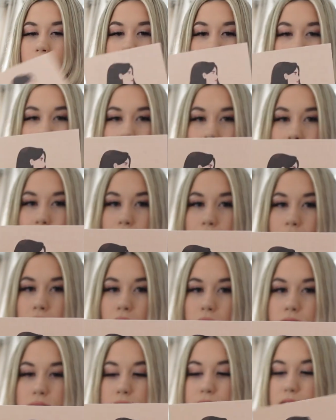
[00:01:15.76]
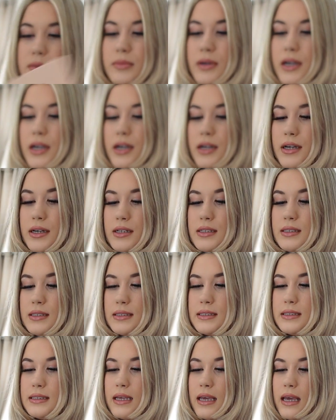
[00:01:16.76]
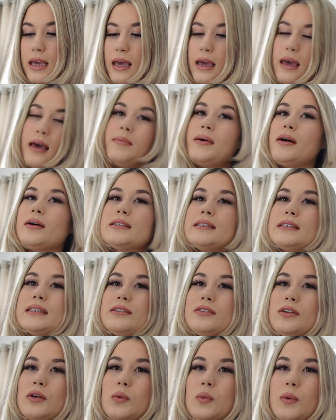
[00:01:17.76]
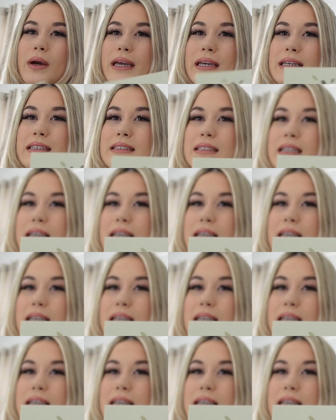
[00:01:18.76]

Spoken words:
about the customers, about zero waste.